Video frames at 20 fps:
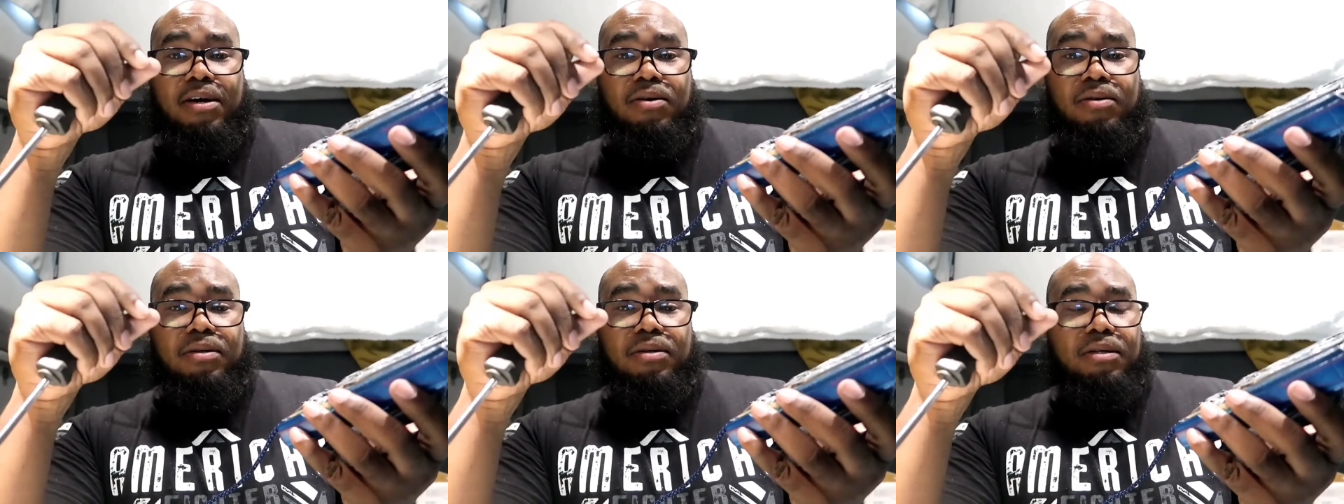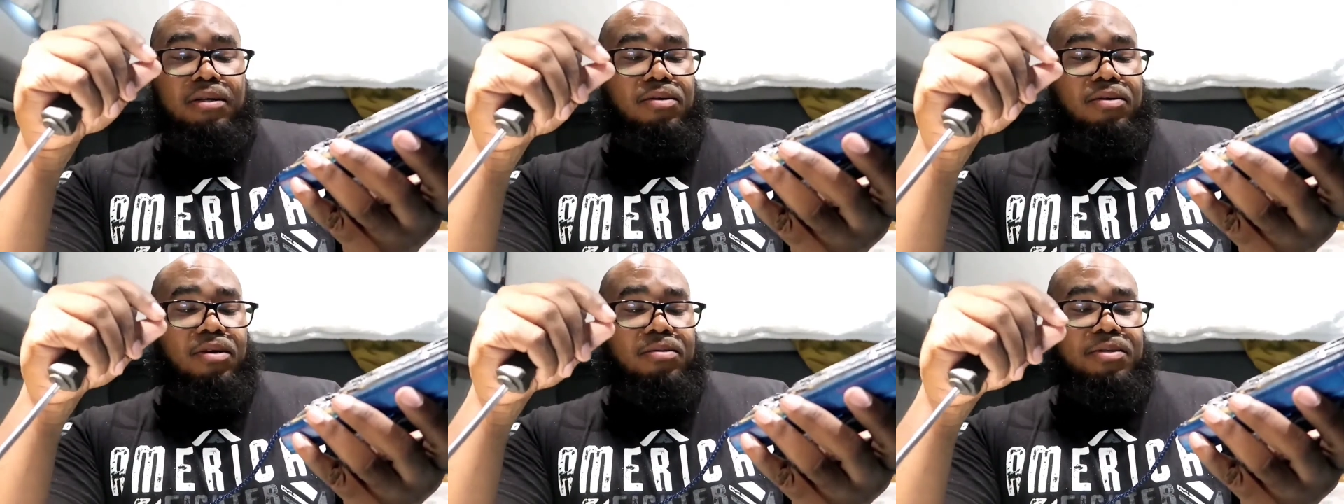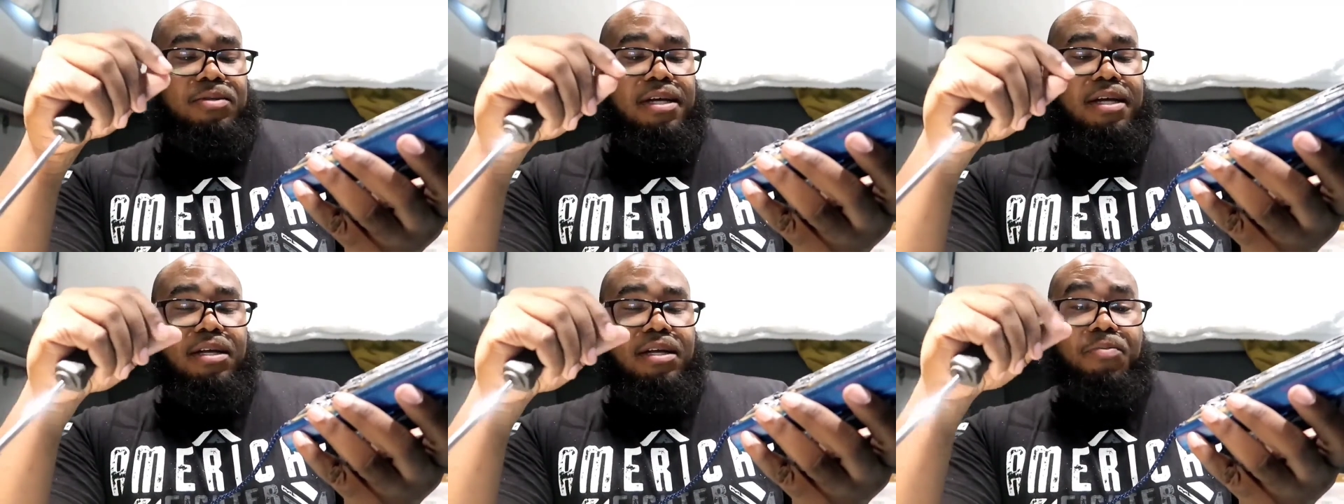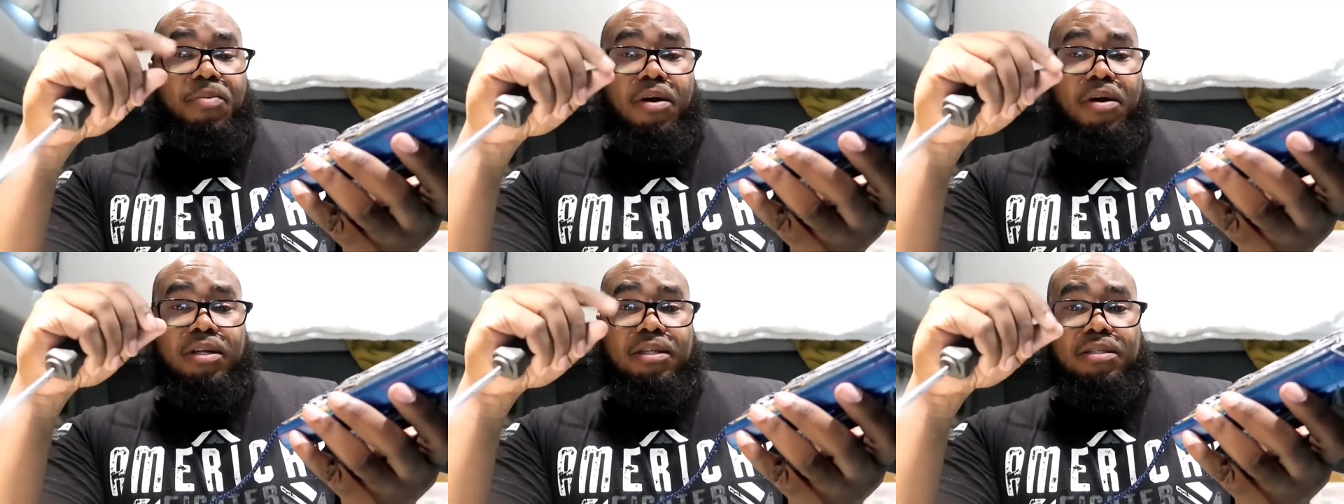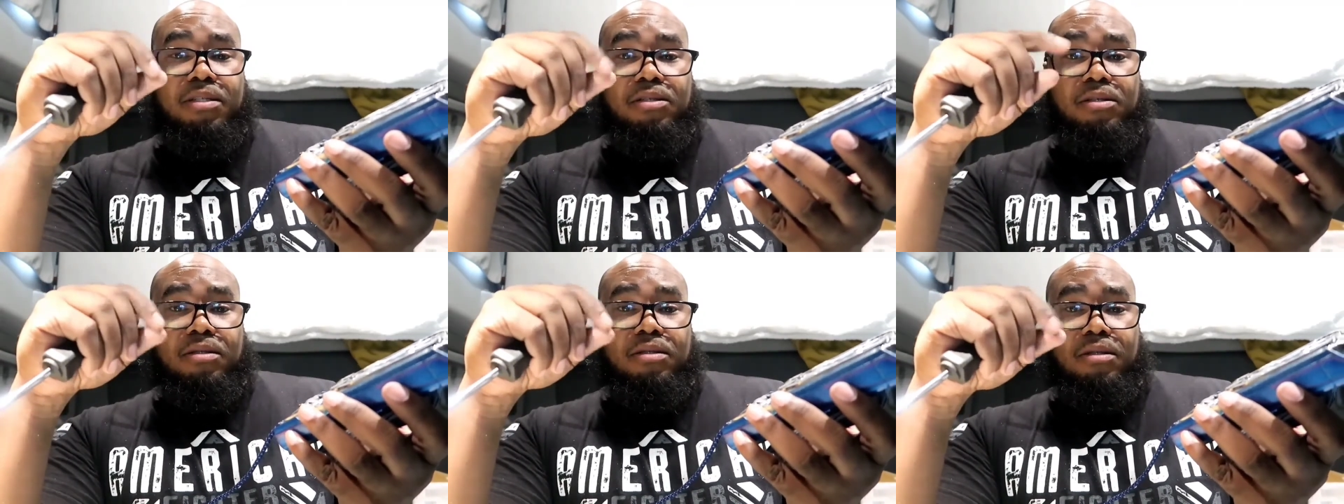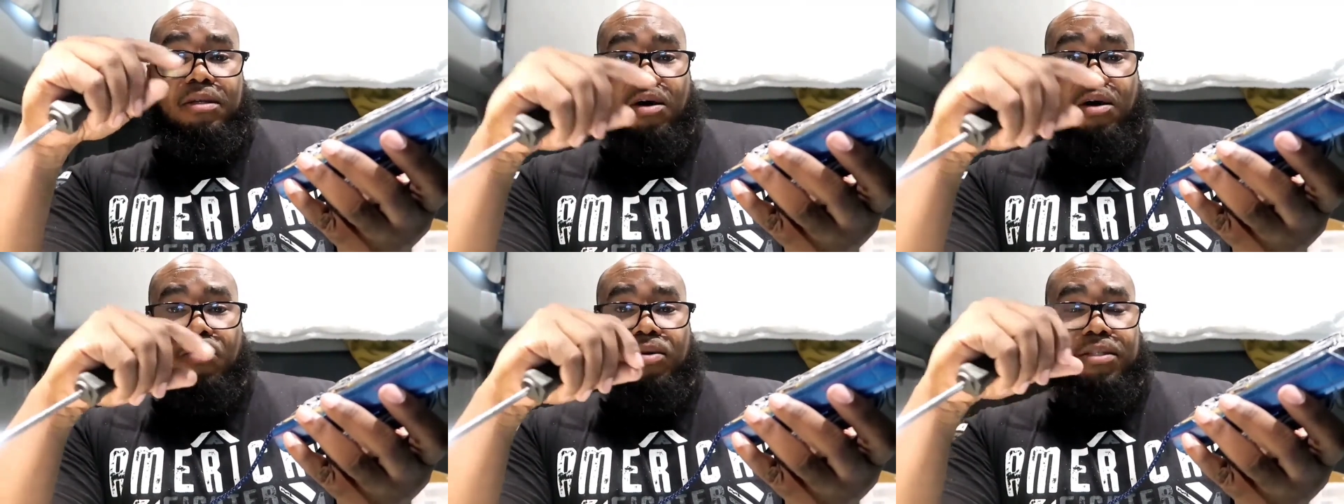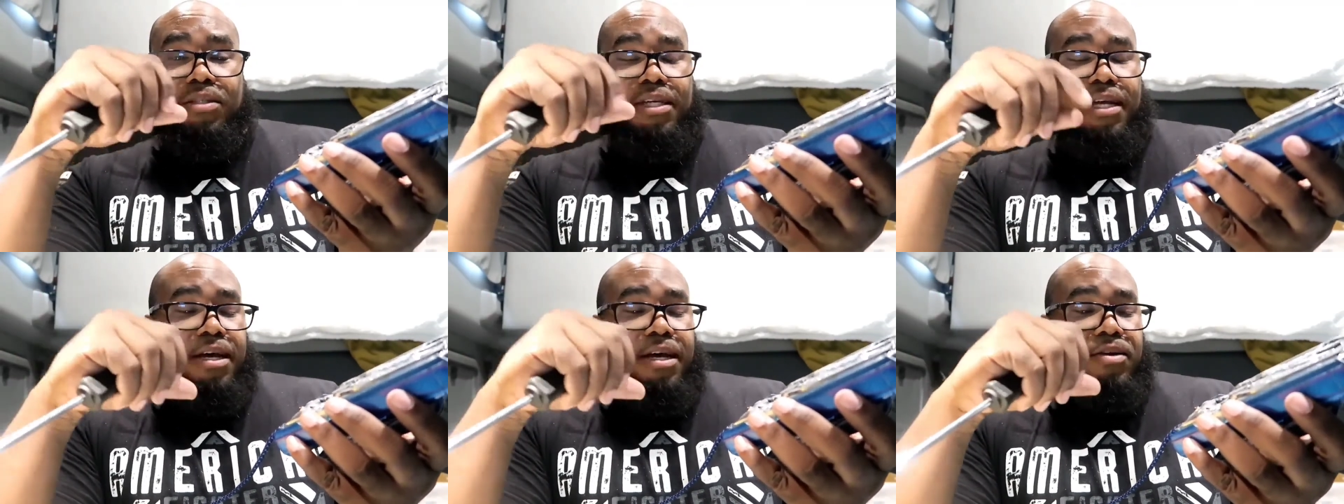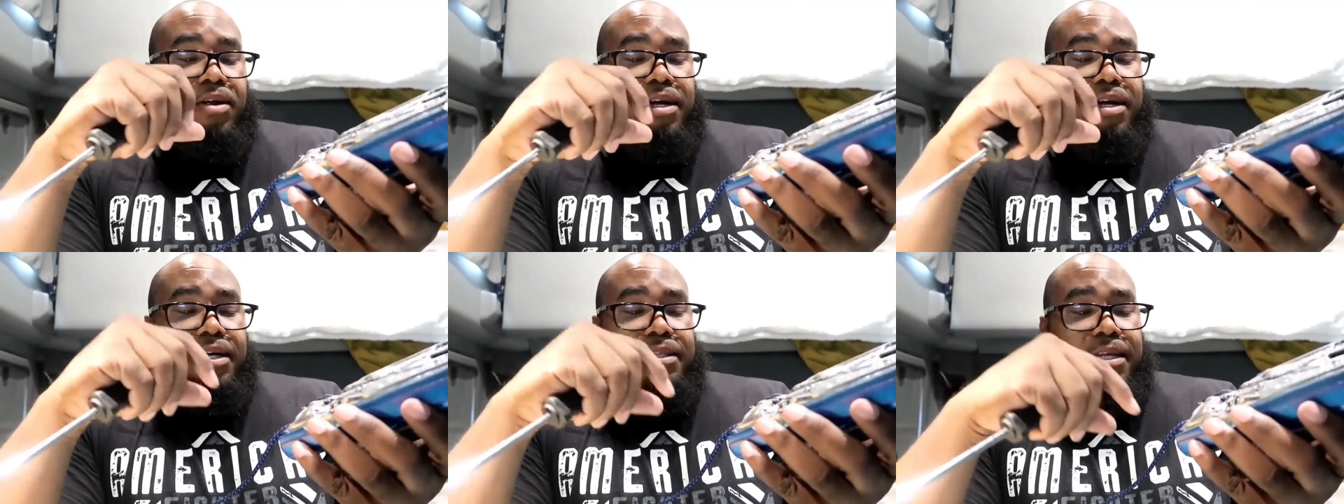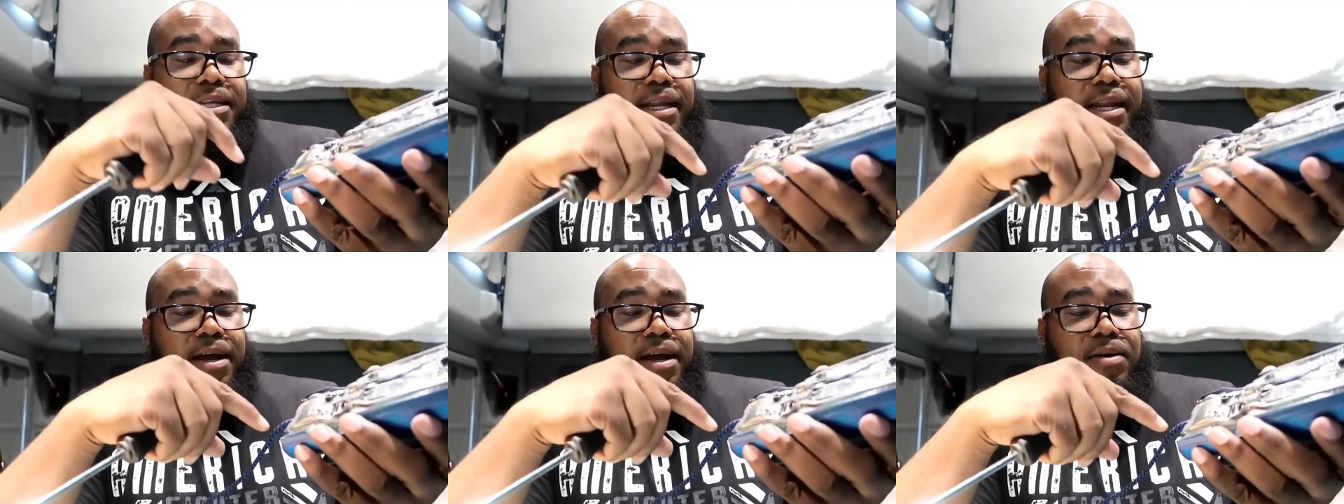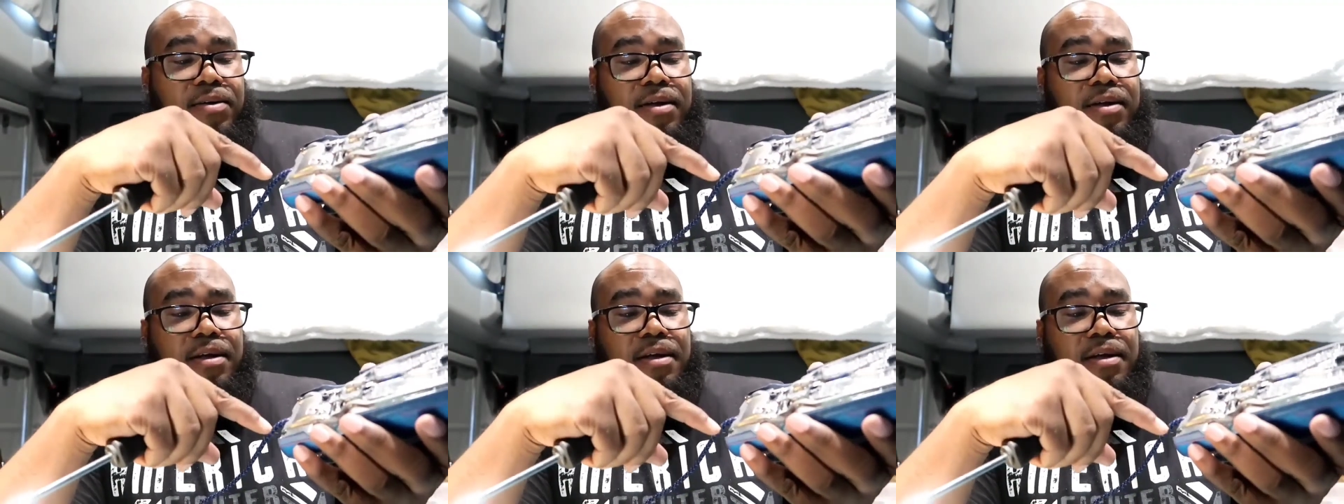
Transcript: You know what I'm saying? The part to hold it together. I cut that out,